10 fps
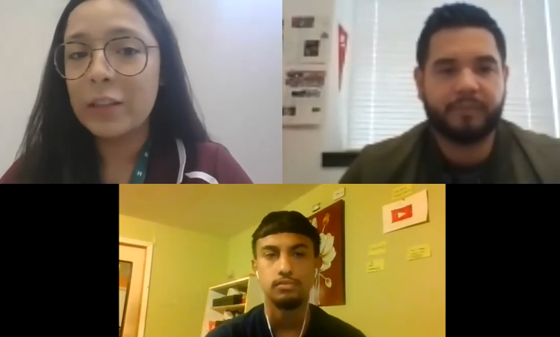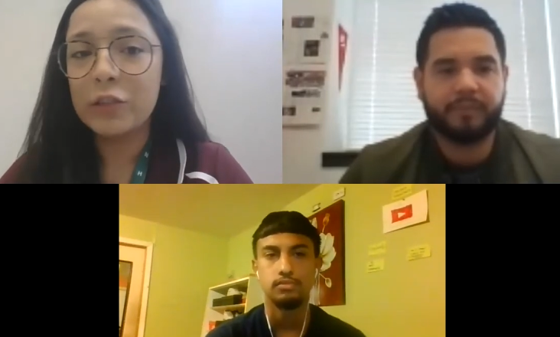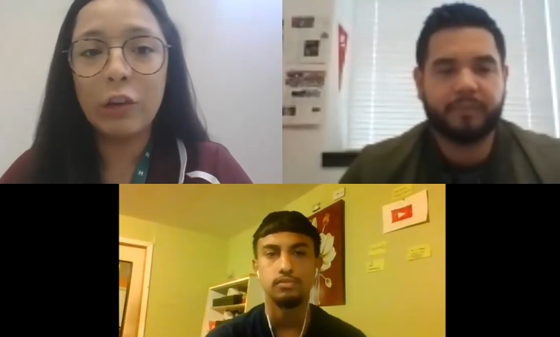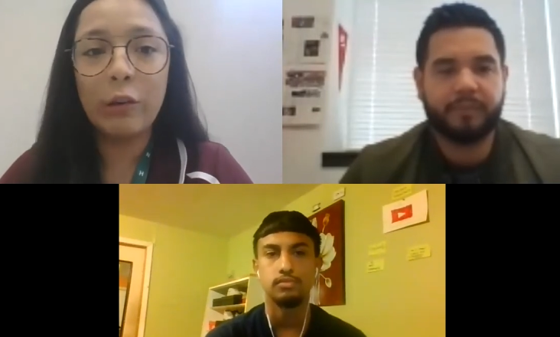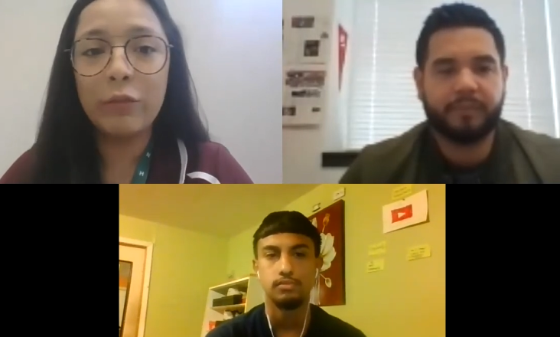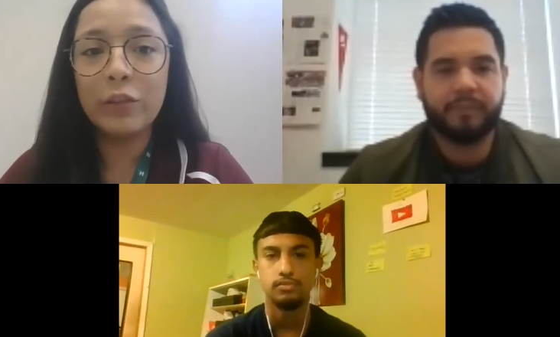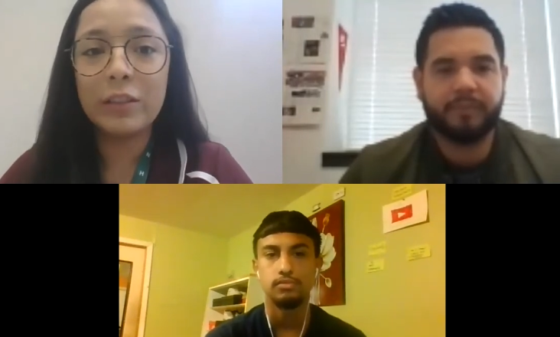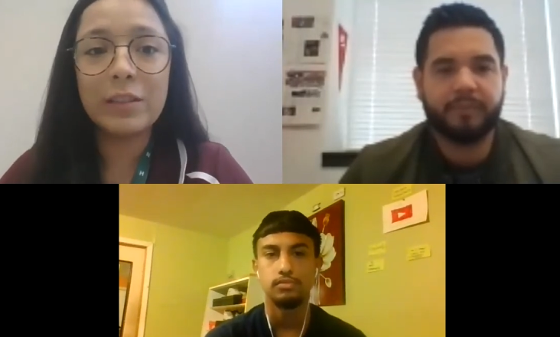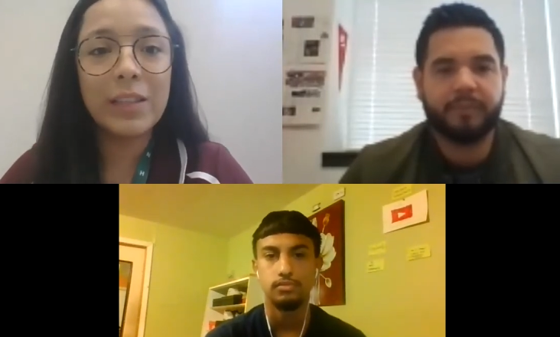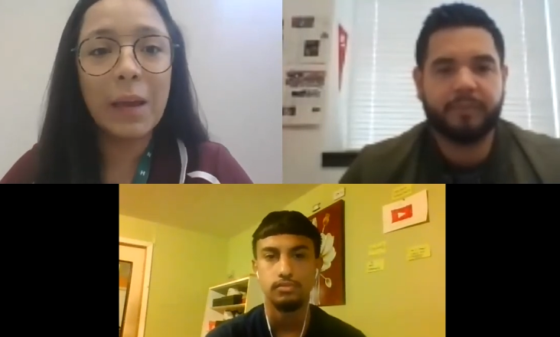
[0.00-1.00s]
Speaker 1: So if you
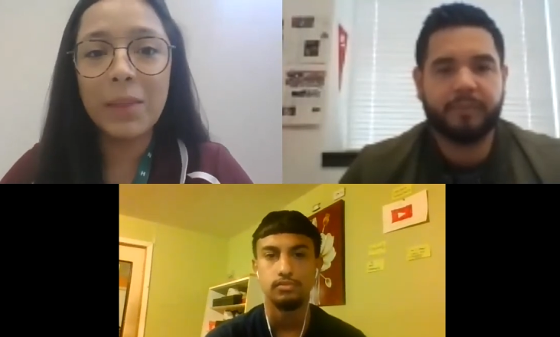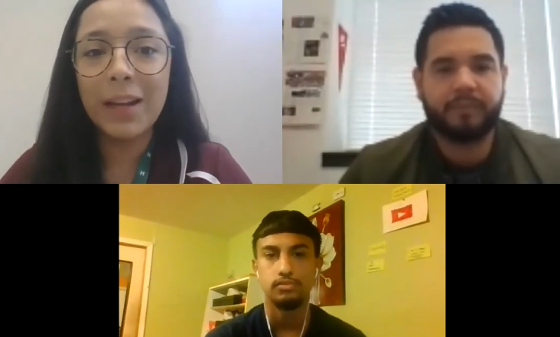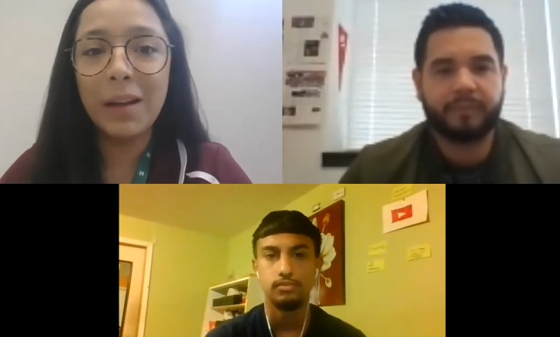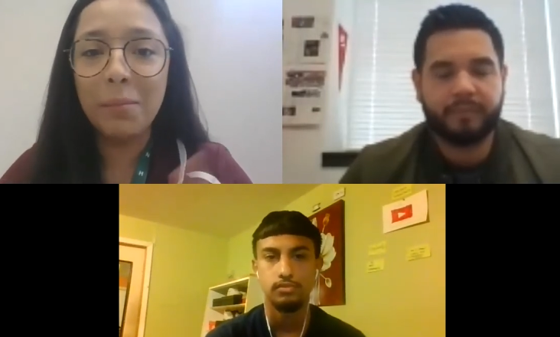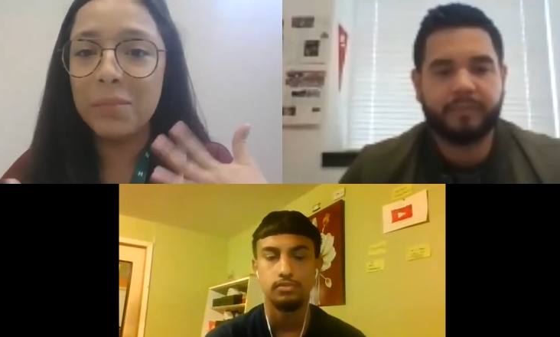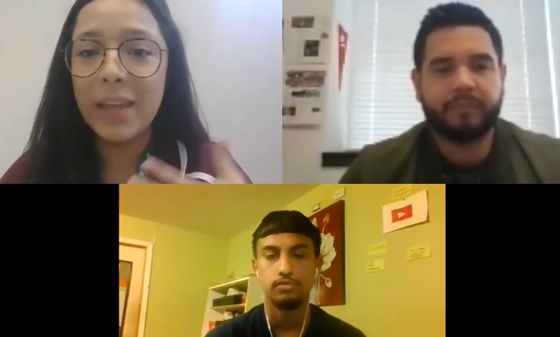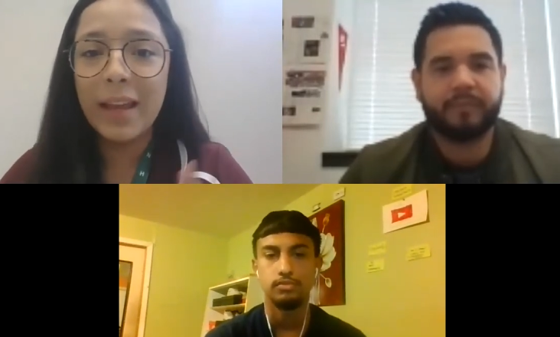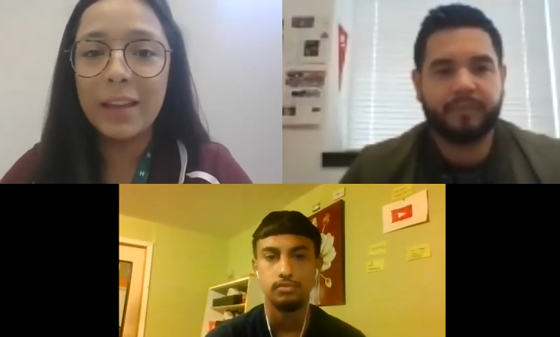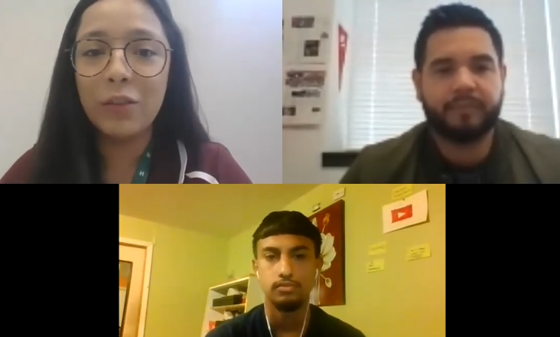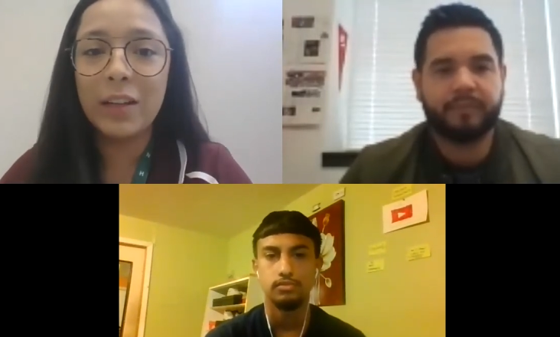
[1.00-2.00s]
just type that up,
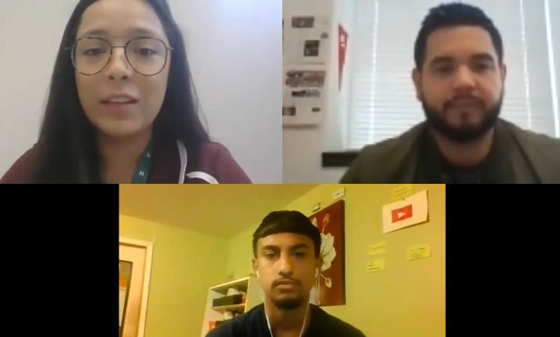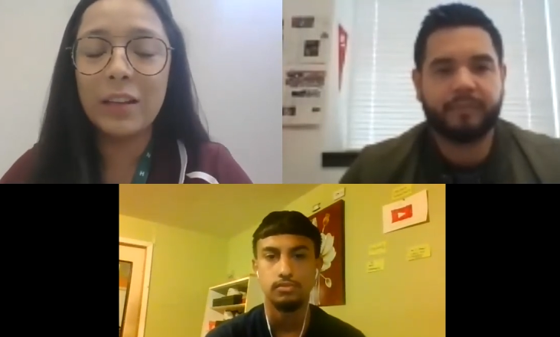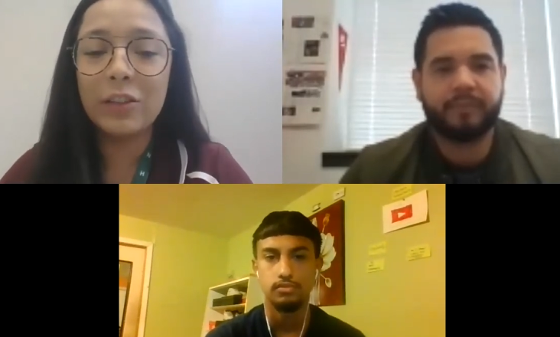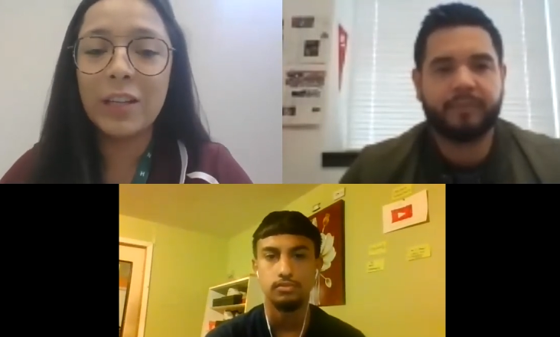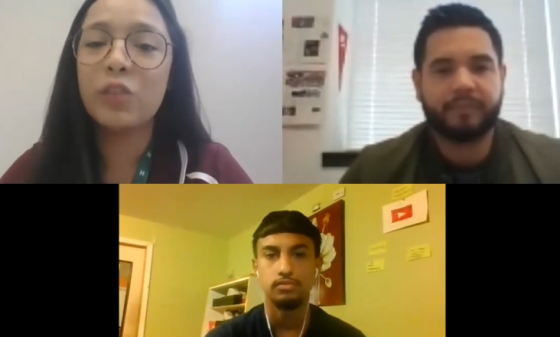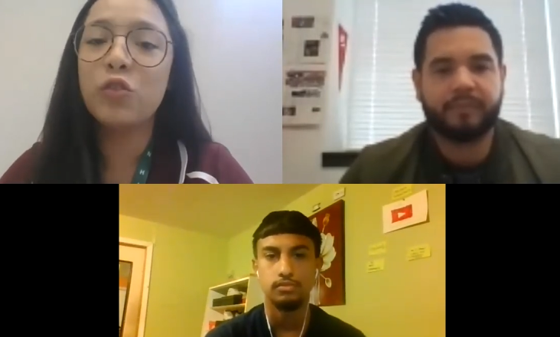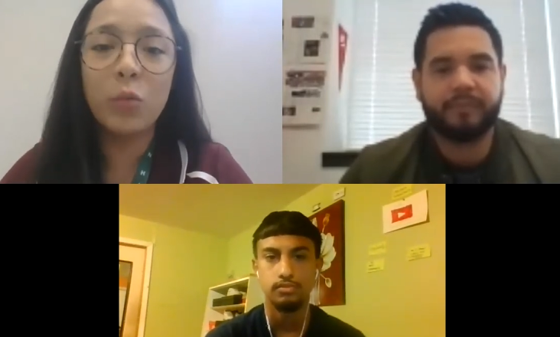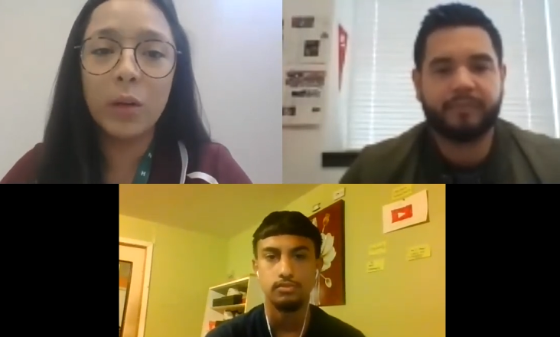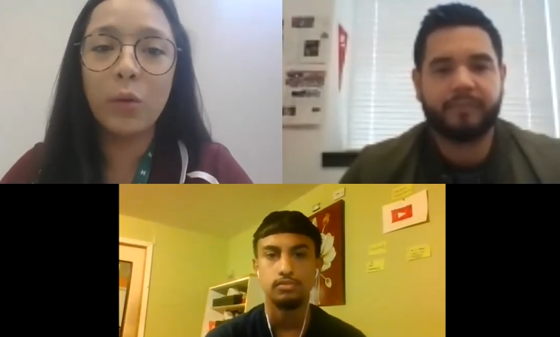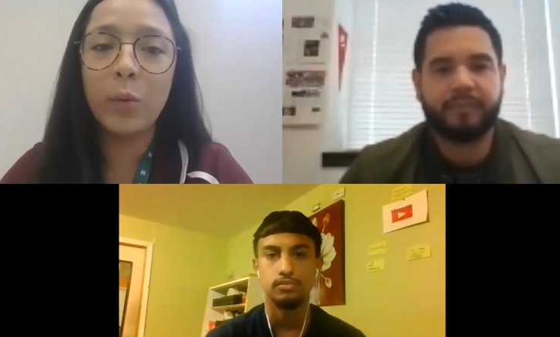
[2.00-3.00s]
then you can schedule a
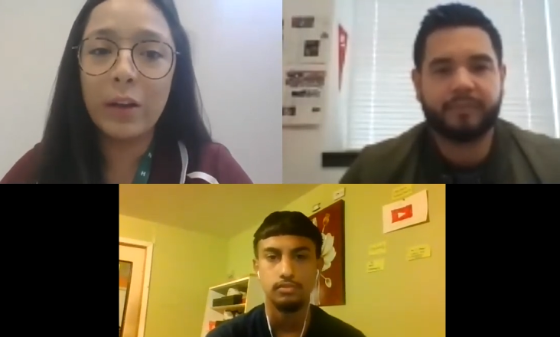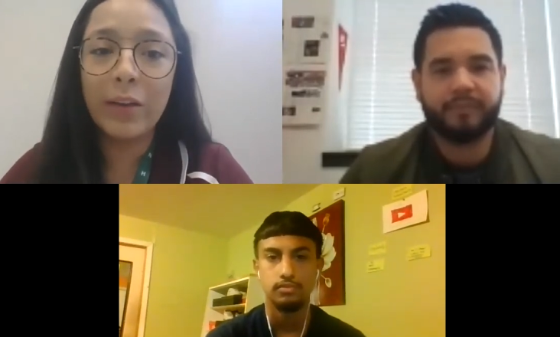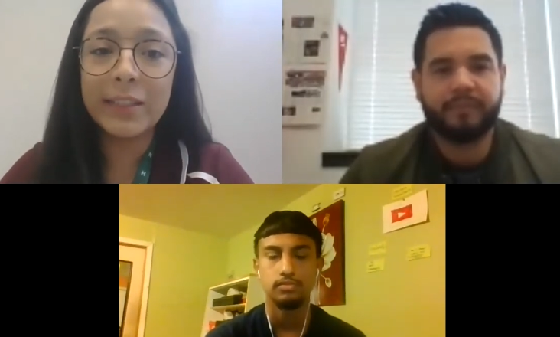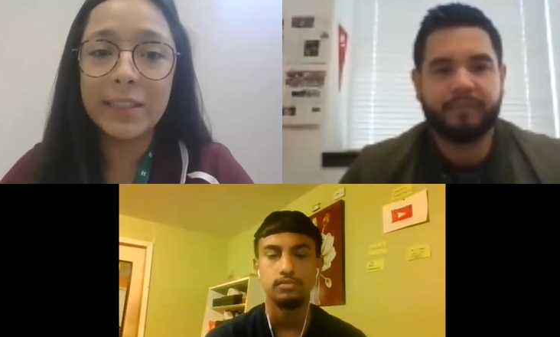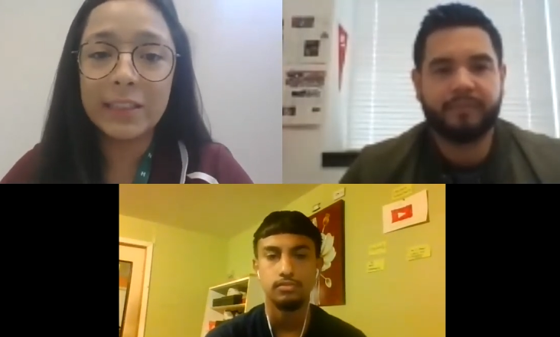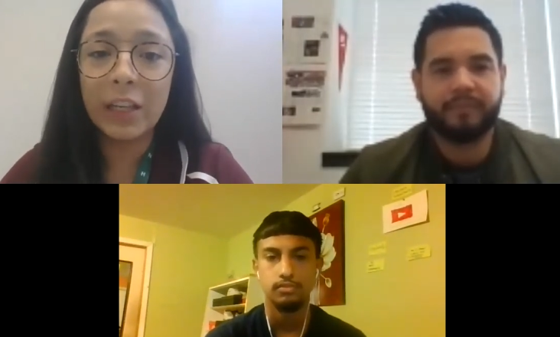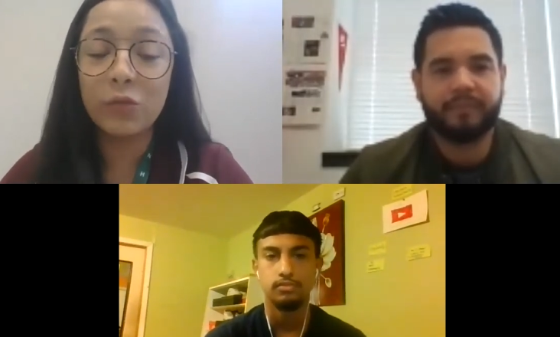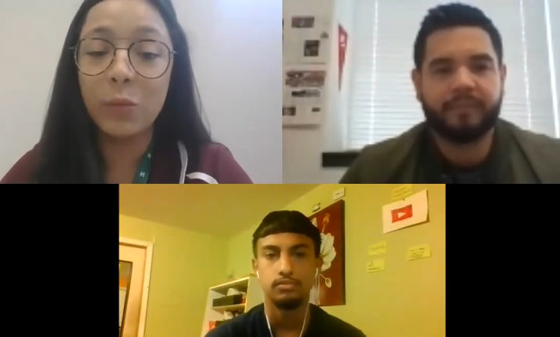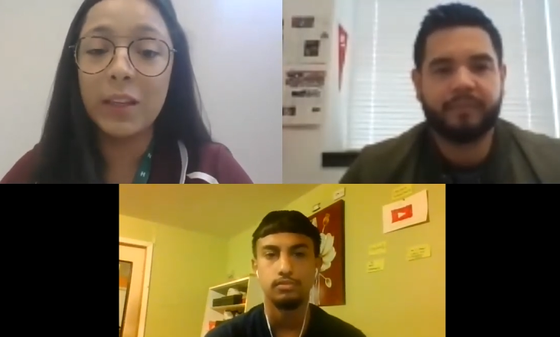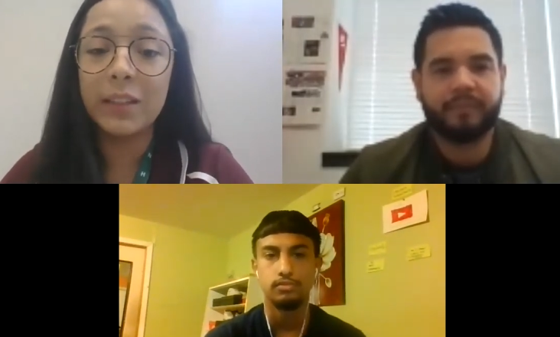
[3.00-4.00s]
one-on-one advising session
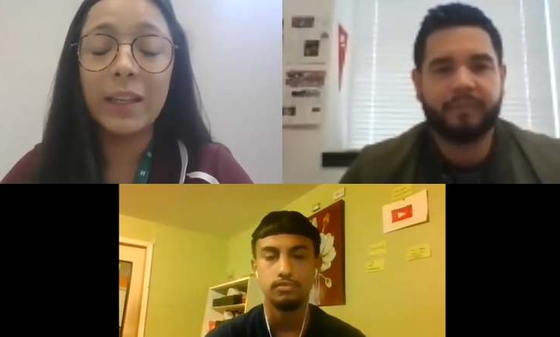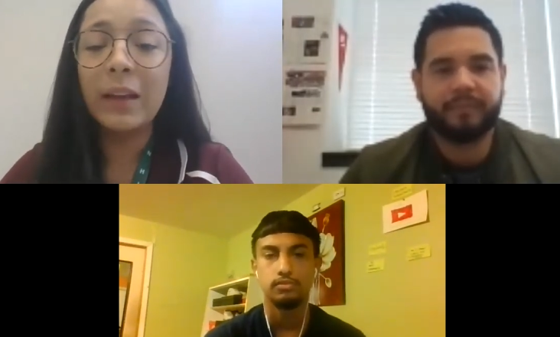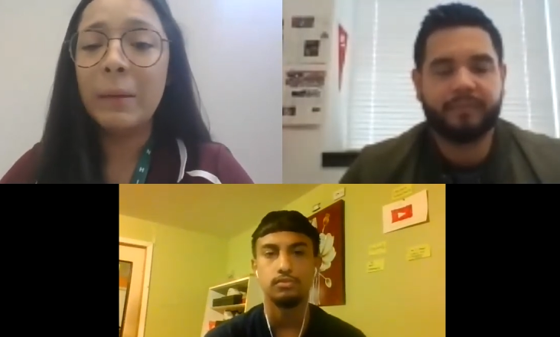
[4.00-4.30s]
with us.